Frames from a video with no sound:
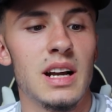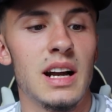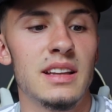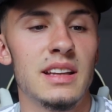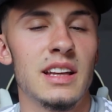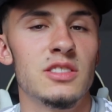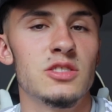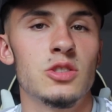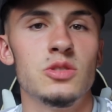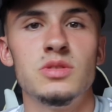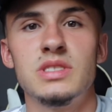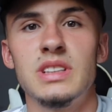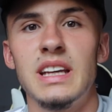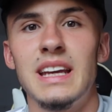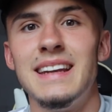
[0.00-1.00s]
And then I
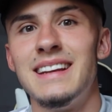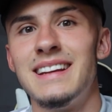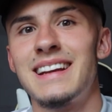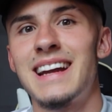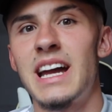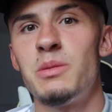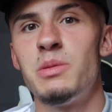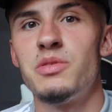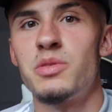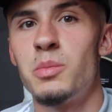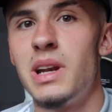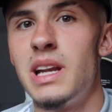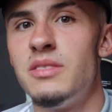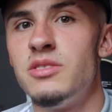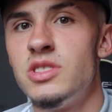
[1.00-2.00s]
was in an academy from
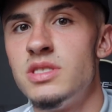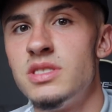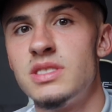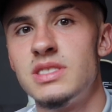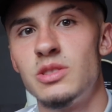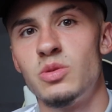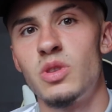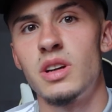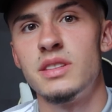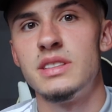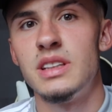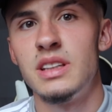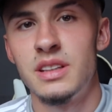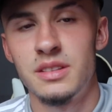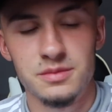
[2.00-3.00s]
11 till
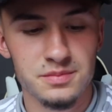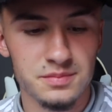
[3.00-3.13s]
19.